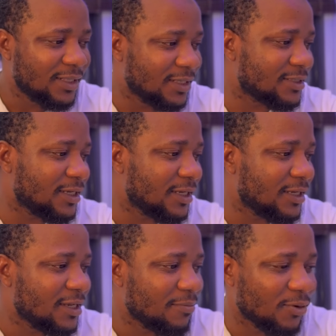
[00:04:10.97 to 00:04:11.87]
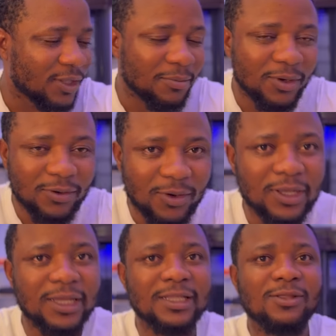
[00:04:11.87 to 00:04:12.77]
they say Burna Boy
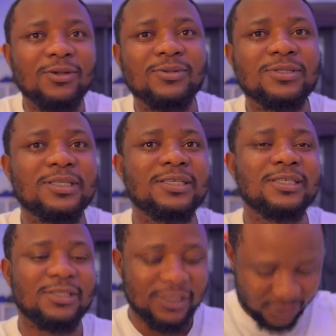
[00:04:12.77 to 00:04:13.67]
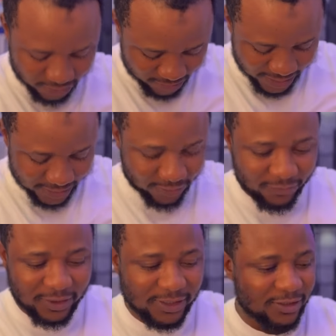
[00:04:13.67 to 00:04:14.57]
rugged and all those things. He did some kind
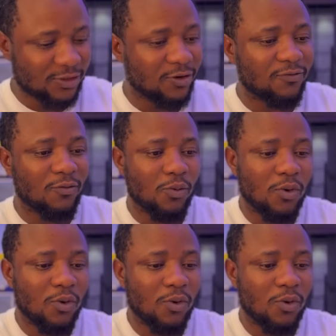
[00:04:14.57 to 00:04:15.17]
of crazy stuff